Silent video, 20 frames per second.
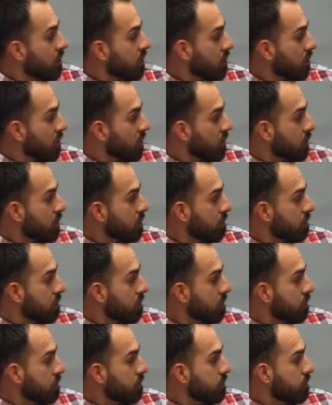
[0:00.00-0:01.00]
or
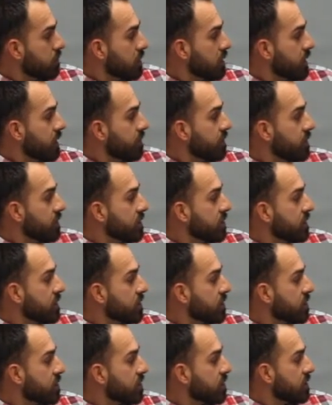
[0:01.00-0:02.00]
believe in
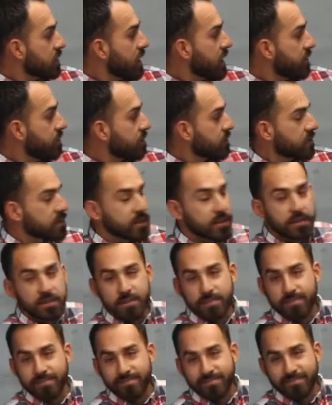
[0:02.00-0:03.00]
Jesus who died for sinners.
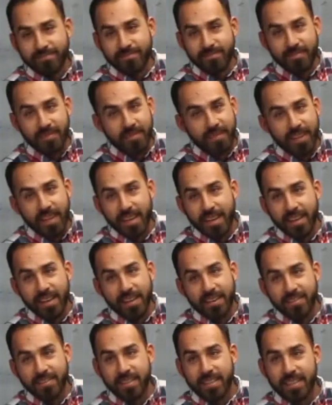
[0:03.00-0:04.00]
Mm, yeah,
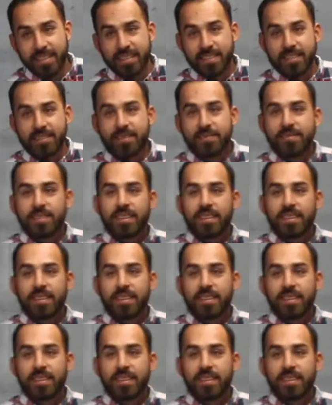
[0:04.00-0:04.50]
I don't think so.